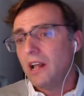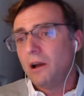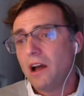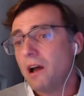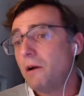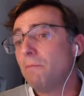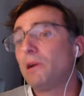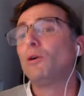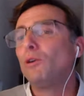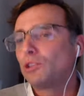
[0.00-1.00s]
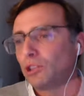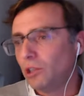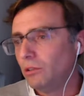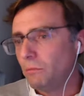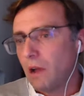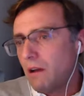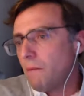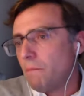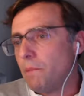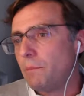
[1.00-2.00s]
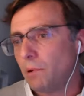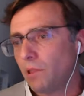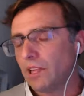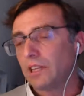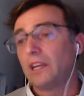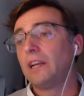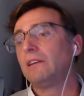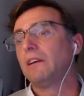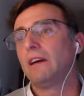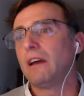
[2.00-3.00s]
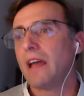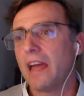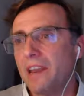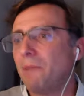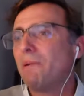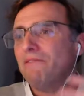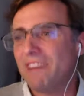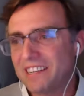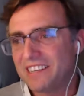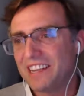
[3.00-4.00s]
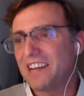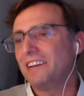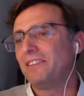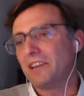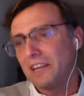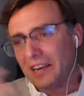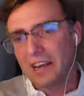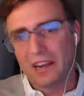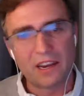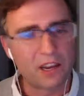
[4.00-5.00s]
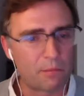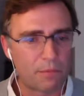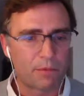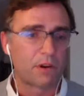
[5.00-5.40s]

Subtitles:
but also people that can end up investing, that can end up